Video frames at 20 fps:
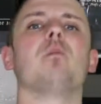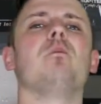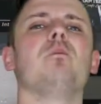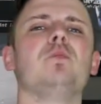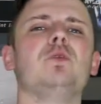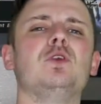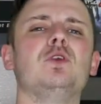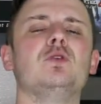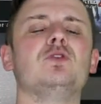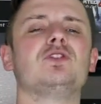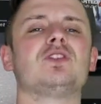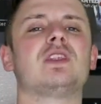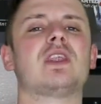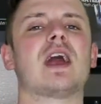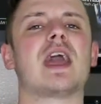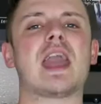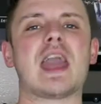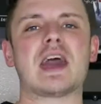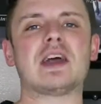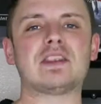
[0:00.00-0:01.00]
use in a
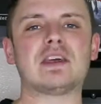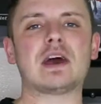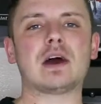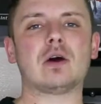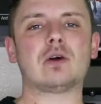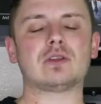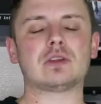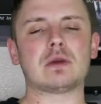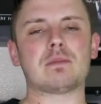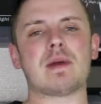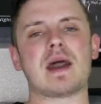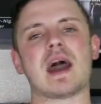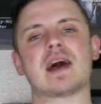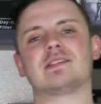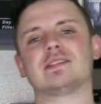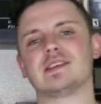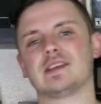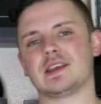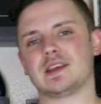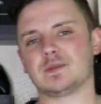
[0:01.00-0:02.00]
handheld
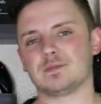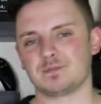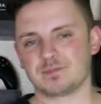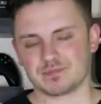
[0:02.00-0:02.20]
capacity.